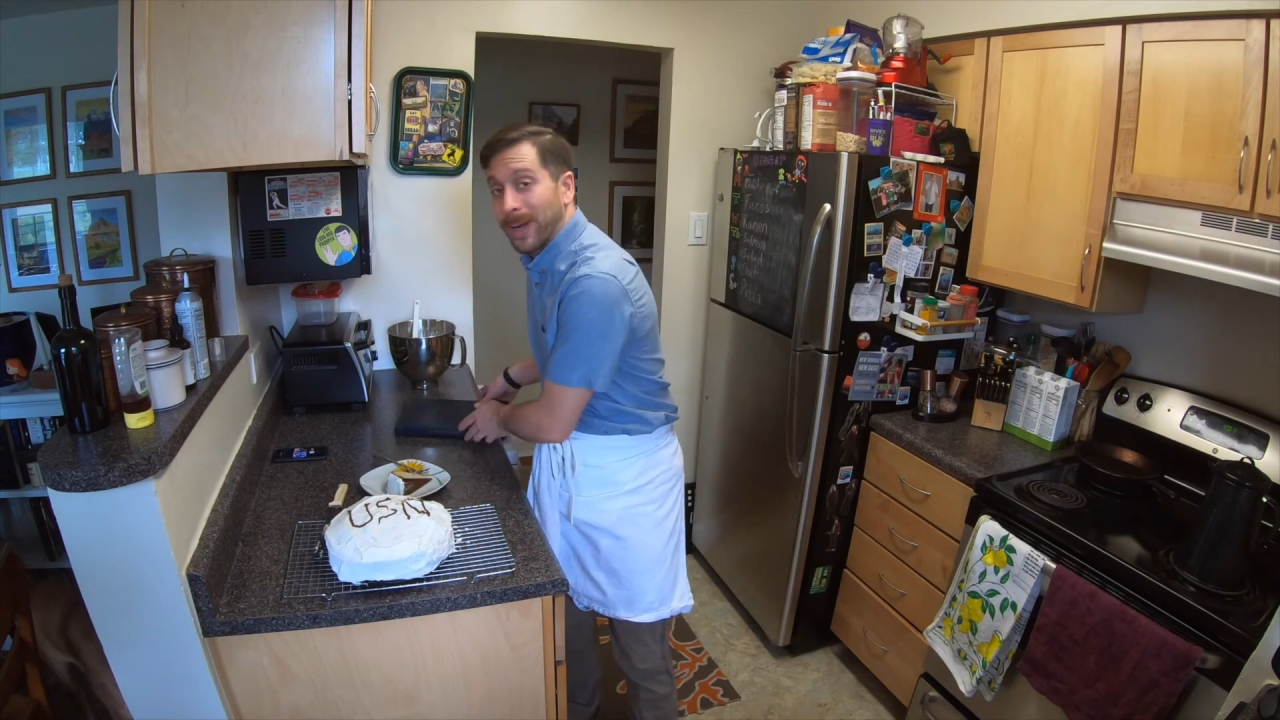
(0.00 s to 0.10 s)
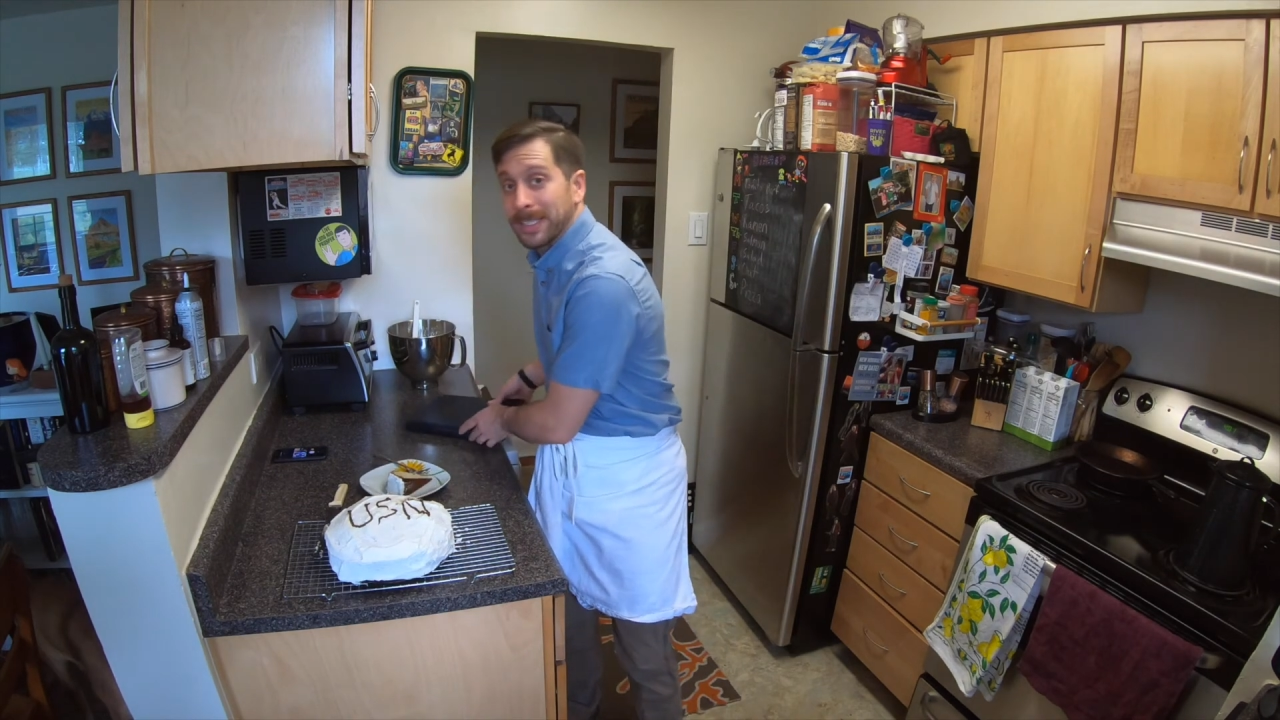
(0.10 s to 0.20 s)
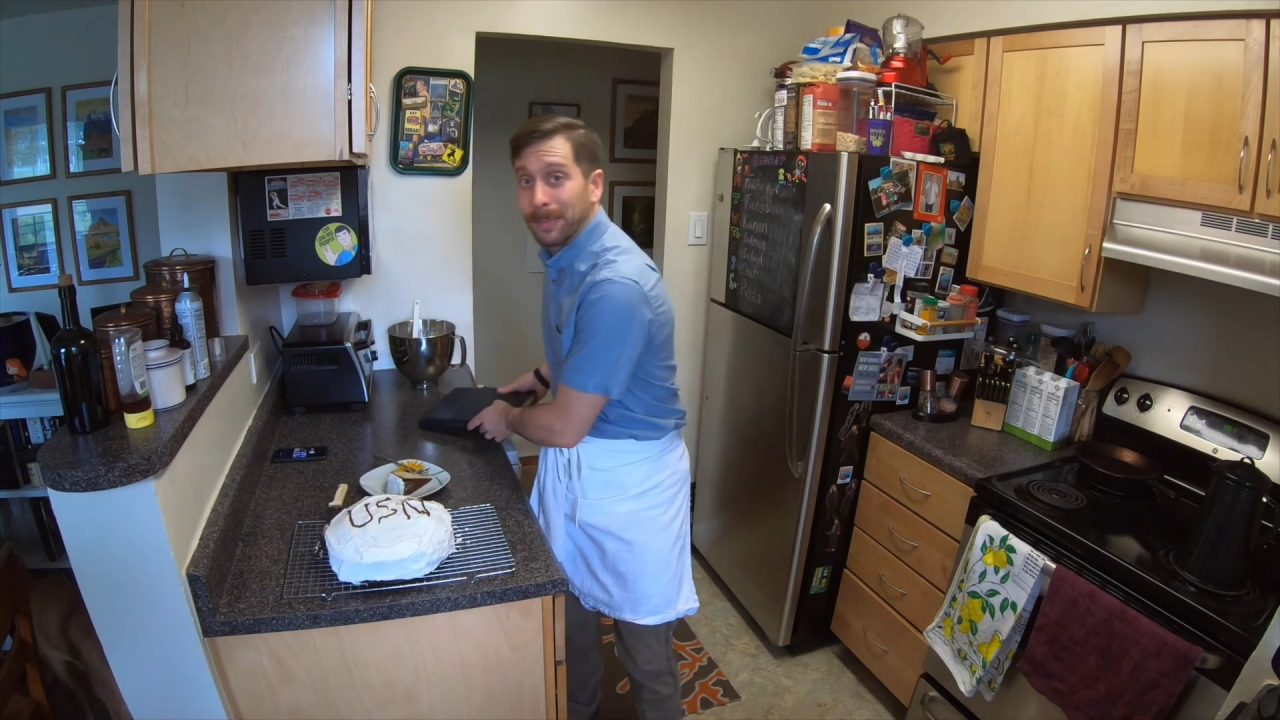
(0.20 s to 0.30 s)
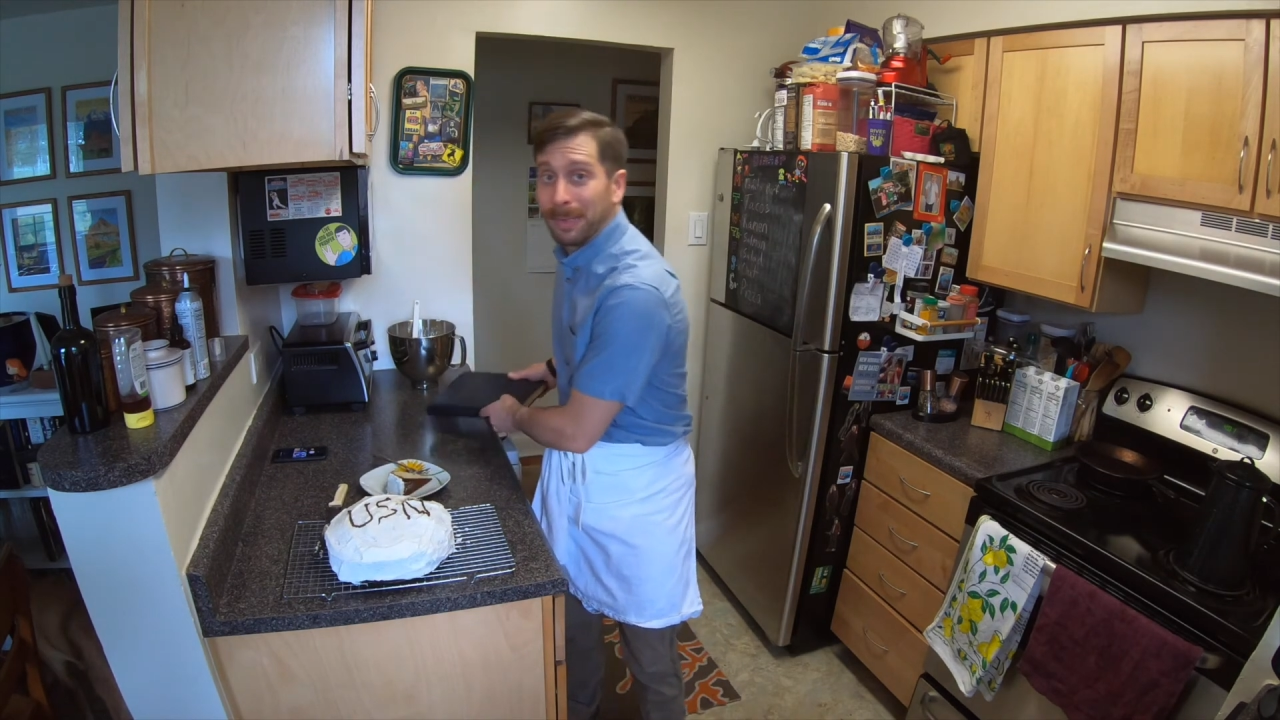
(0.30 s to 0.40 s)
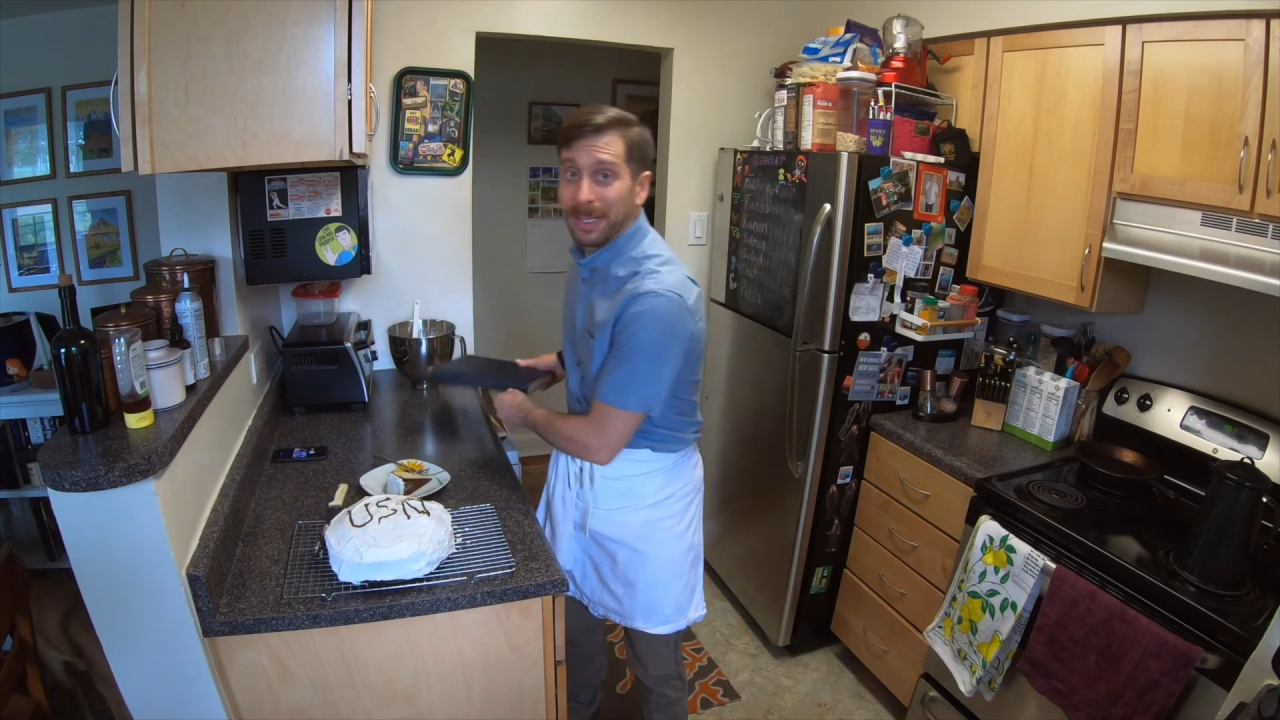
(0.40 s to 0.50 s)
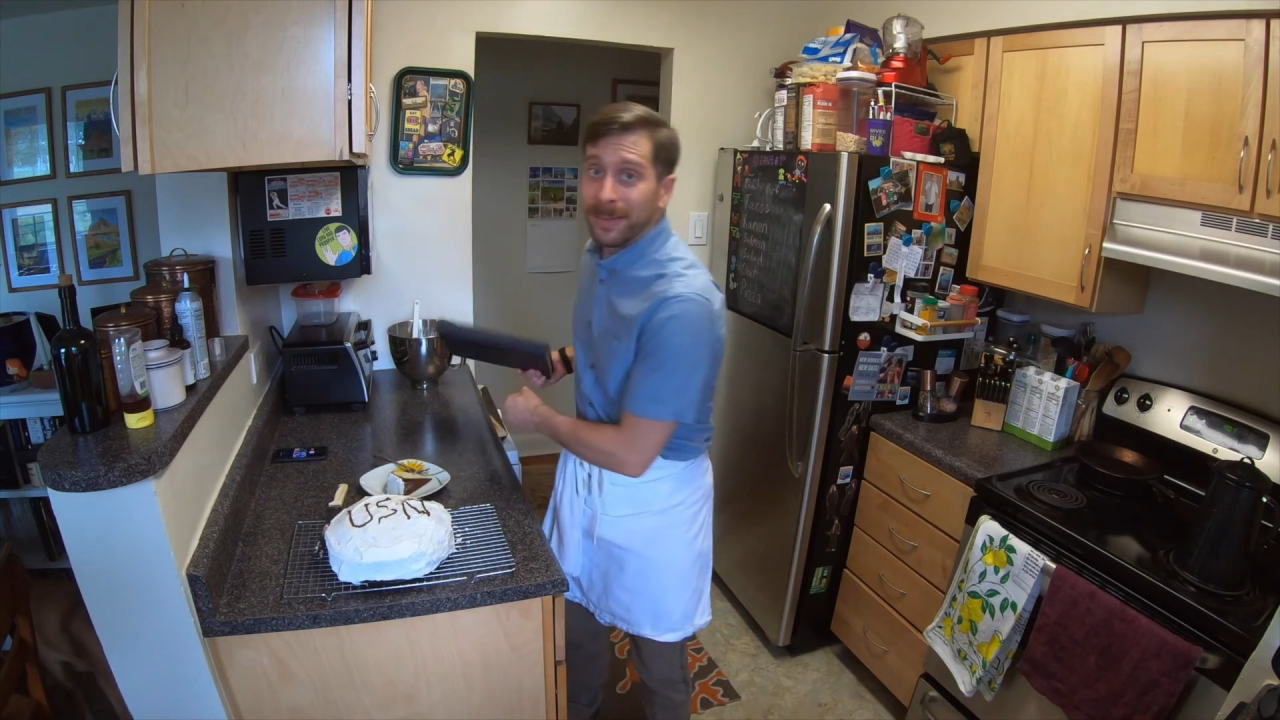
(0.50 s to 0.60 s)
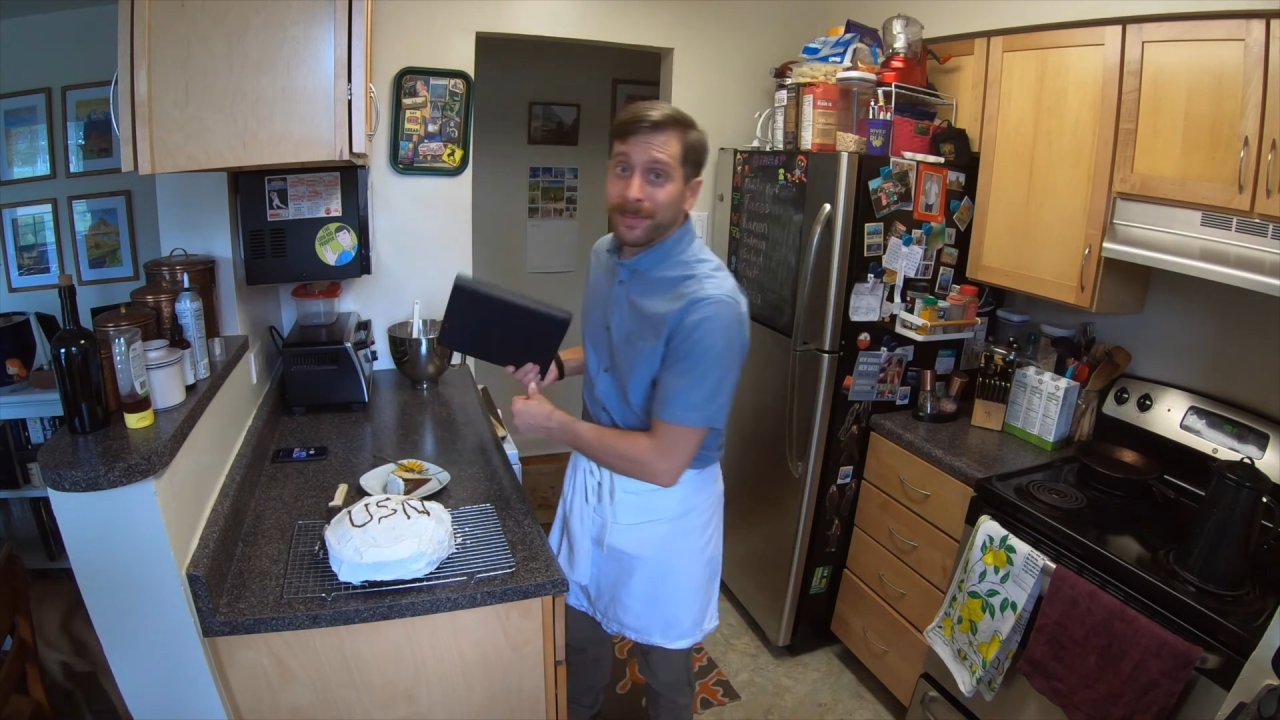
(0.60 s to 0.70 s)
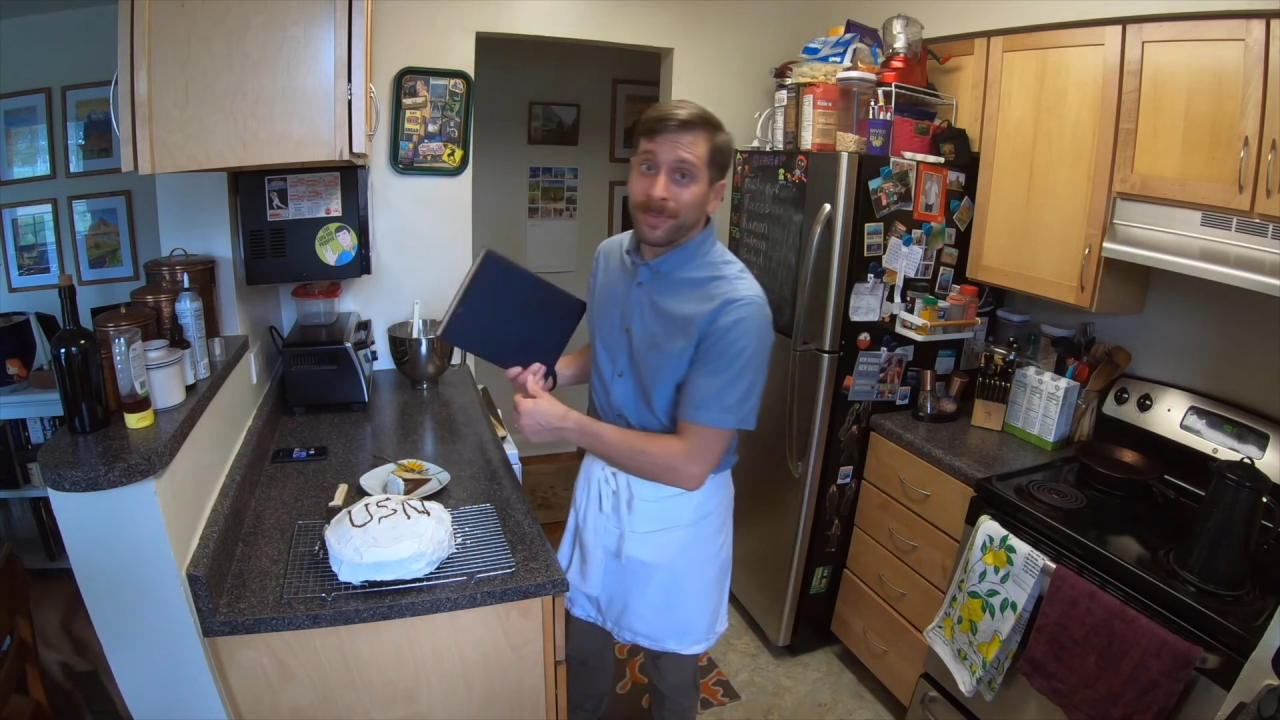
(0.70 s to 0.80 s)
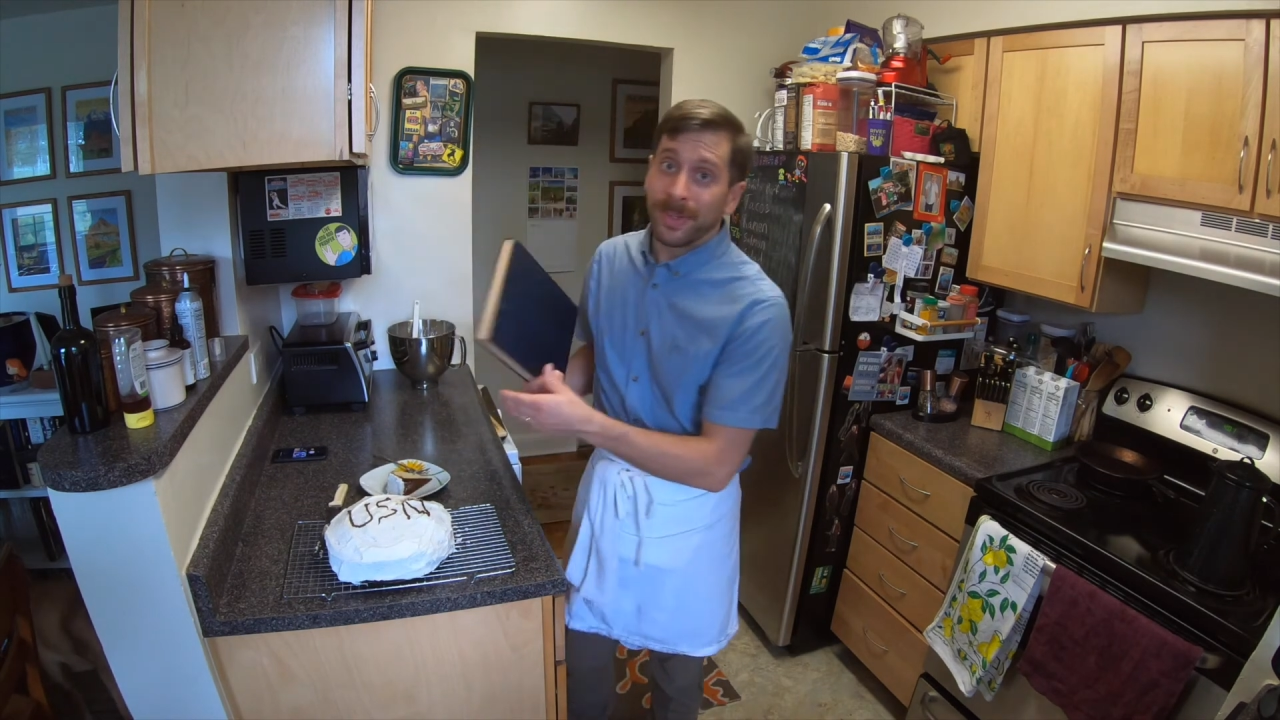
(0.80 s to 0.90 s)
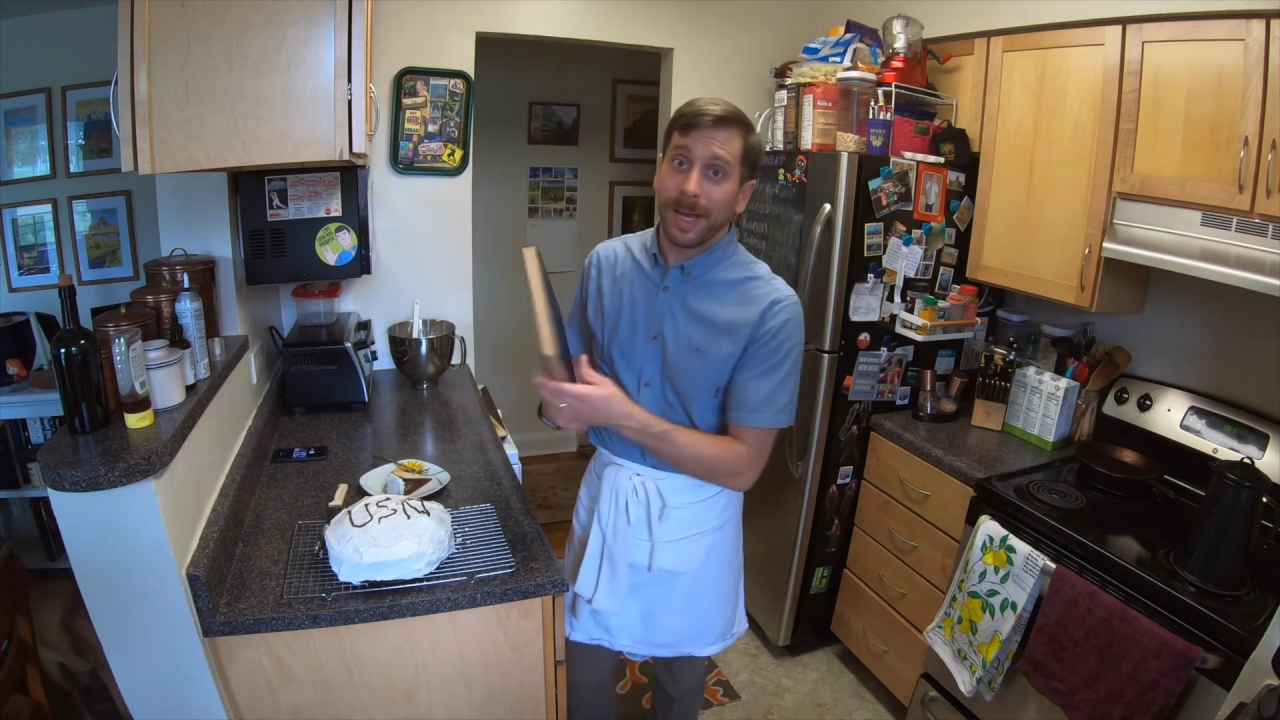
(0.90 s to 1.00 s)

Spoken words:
recipe